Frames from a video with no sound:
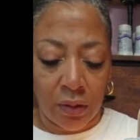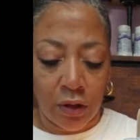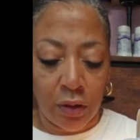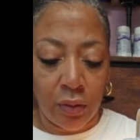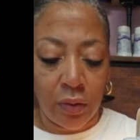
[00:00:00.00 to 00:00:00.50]

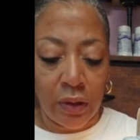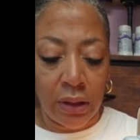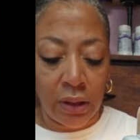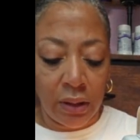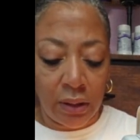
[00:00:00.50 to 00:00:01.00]
to
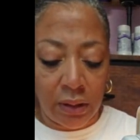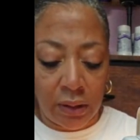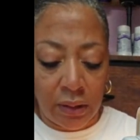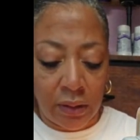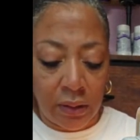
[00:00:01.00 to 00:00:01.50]
the
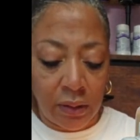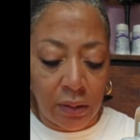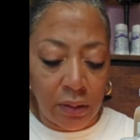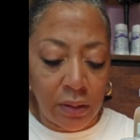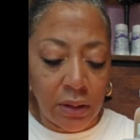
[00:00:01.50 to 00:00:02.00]

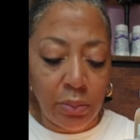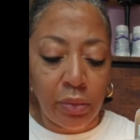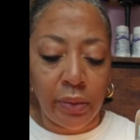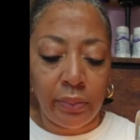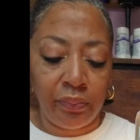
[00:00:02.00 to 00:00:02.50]
zipper.
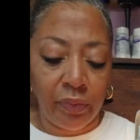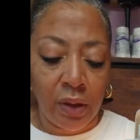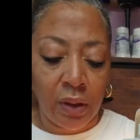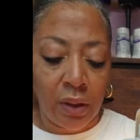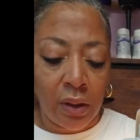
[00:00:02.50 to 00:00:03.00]

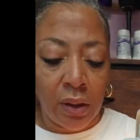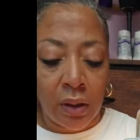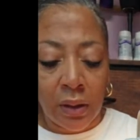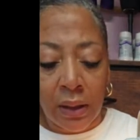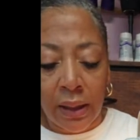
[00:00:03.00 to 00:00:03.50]

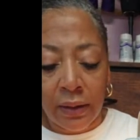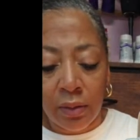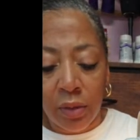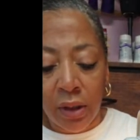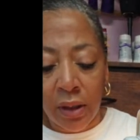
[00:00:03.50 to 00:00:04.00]
I have to
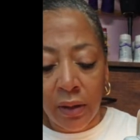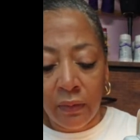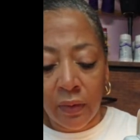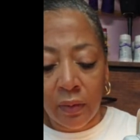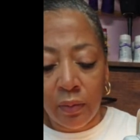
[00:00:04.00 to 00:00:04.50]
be
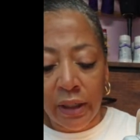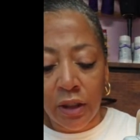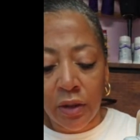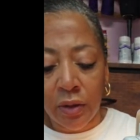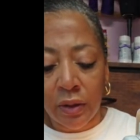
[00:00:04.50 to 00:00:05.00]
careful and make
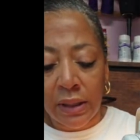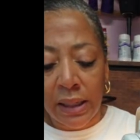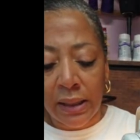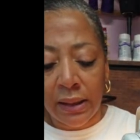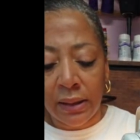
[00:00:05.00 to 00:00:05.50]
sure that I
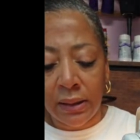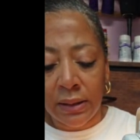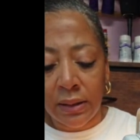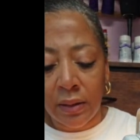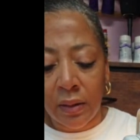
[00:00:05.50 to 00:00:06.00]
get this
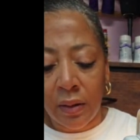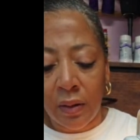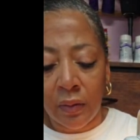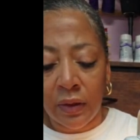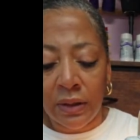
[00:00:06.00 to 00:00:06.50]

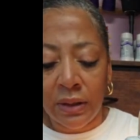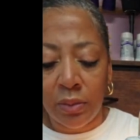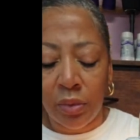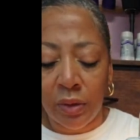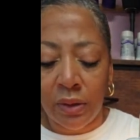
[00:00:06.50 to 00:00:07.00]
on the
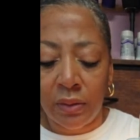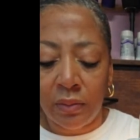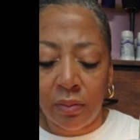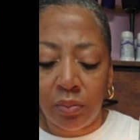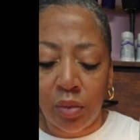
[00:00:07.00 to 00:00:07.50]
zipper
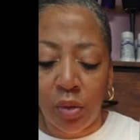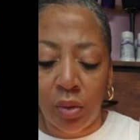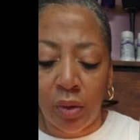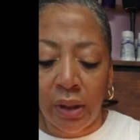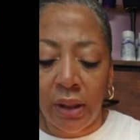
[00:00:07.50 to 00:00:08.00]

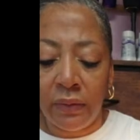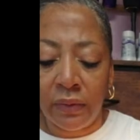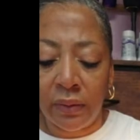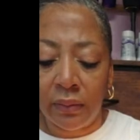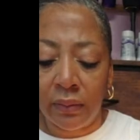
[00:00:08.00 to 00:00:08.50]
pull
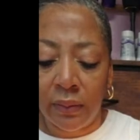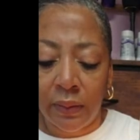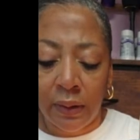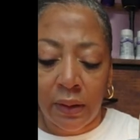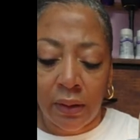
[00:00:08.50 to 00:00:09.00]
even,
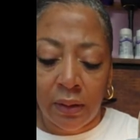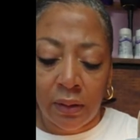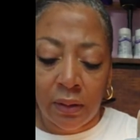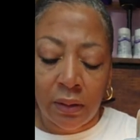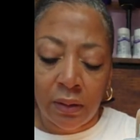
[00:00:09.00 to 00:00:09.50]

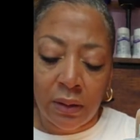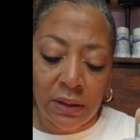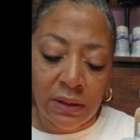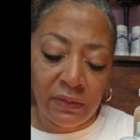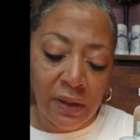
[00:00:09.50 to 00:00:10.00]

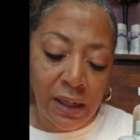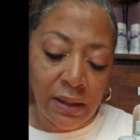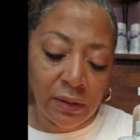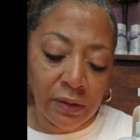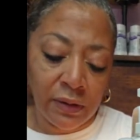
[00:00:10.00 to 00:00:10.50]
because if not,
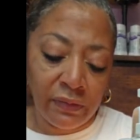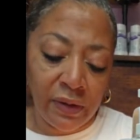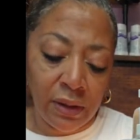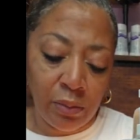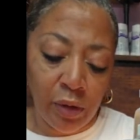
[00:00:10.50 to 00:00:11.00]
it'll
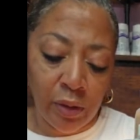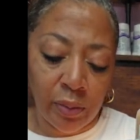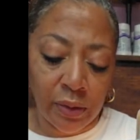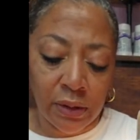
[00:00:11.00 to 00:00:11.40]
defeat the purpose.